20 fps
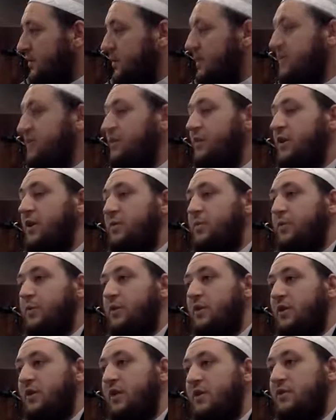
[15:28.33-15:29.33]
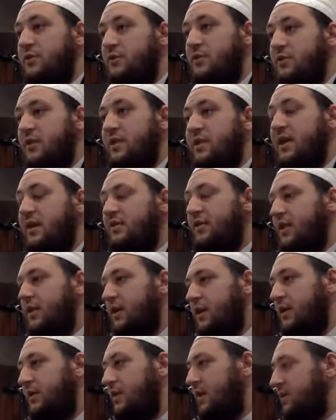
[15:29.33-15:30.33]
But these are very important things to
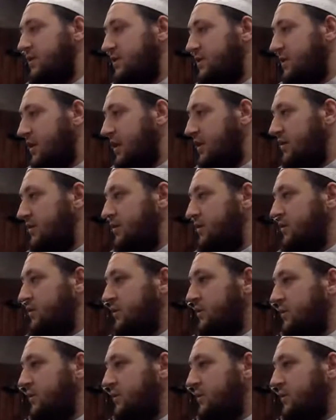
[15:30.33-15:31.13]
discover and to understand.